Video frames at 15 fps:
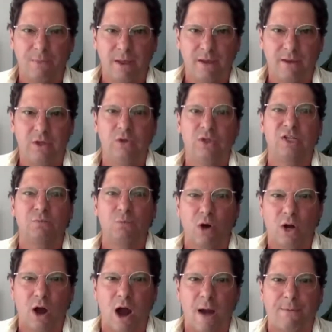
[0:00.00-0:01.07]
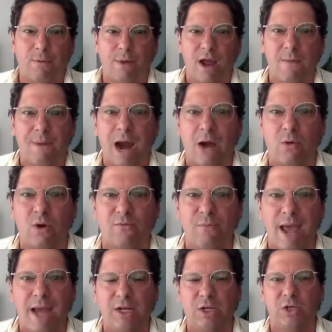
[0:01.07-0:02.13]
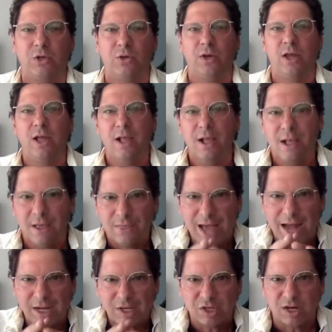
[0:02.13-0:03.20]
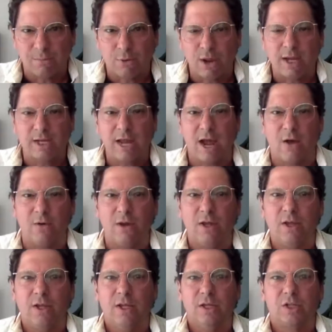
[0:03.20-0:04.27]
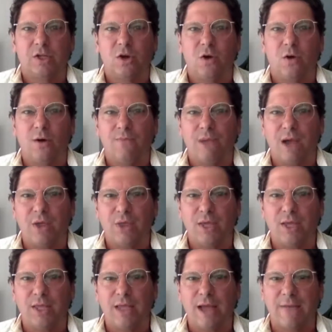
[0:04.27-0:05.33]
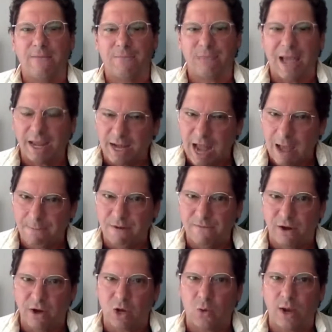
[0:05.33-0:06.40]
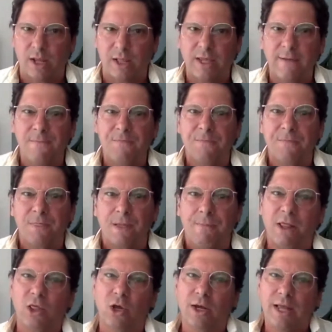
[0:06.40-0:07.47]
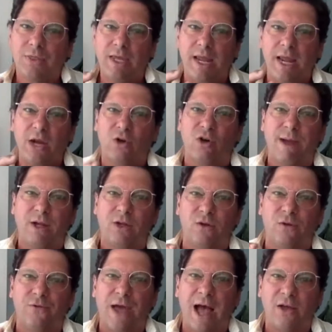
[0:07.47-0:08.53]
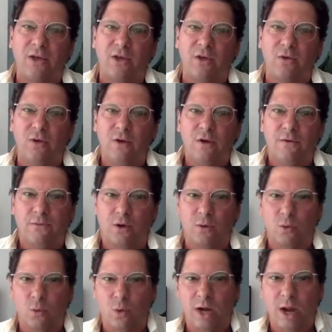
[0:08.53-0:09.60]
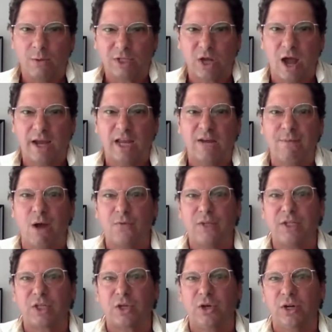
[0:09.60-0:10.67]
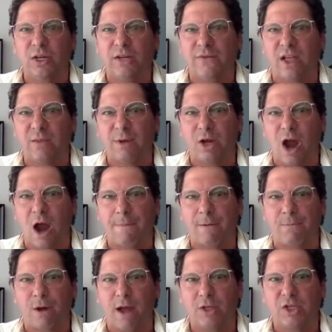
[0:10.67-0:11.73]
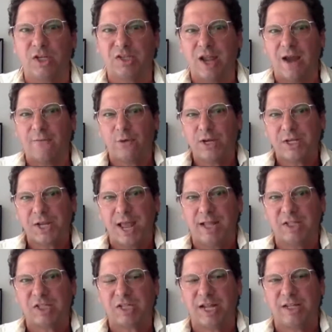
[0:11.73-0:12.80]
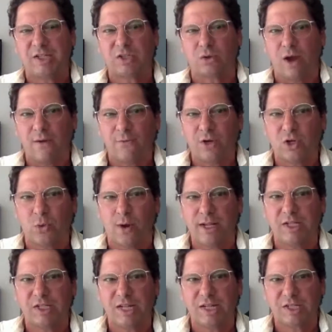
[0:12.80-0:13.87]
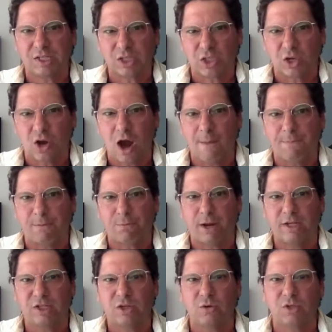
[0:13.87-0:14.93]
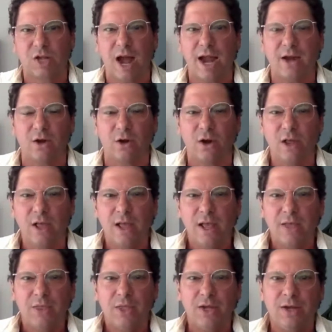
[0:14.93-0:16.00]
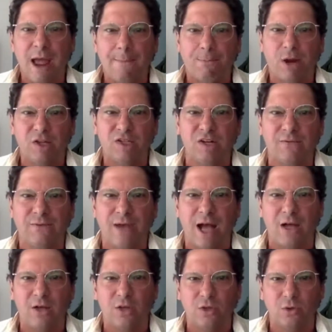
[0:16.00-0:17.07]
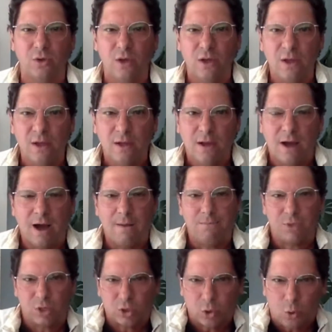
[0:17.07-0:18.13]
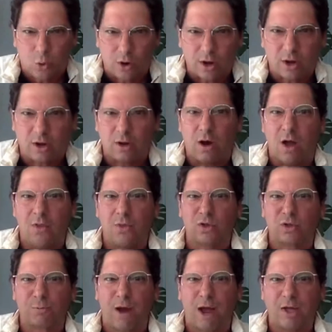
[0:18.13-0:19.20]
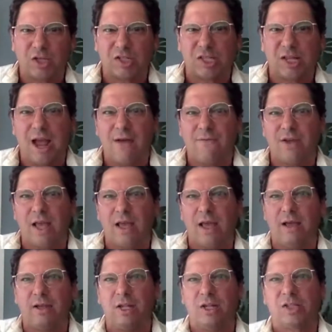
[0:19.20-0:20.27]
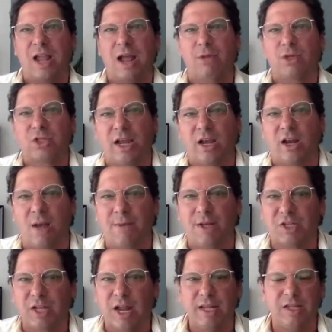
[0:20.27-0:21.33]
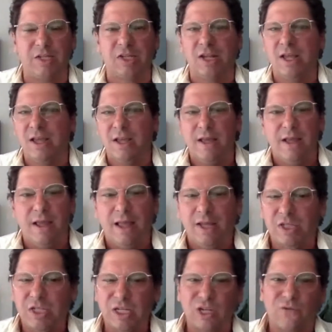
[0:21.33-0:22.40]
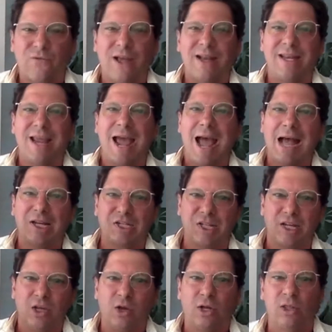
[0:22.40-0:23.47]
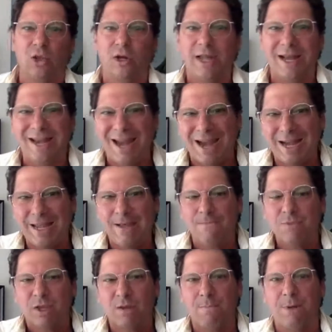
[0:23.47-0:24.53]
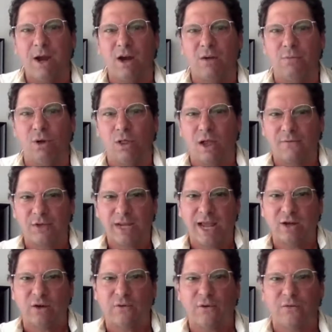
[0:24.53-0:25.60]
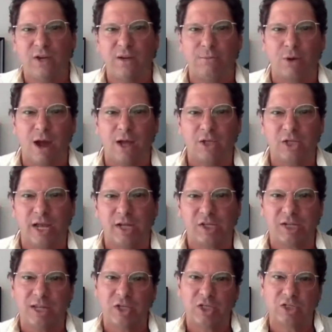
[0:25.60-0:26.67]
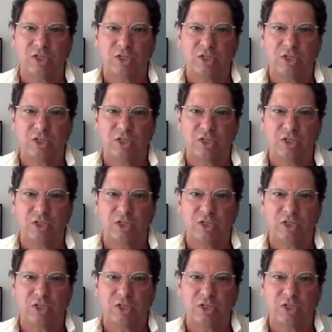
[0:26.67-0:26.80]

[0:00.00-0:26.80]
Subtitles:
uses more copper by a power of magnitude. That is going to break down. So I think that can happen very quickly. But look at the incremental value for what I was talking about, these 30 development copper projects. Every 10 cents or every 20 cents that the copper price goes higher, the net present value, the torque on those projects that have established economic studies is just fantastic. You can look at any comparable of 10 or 15 projects and just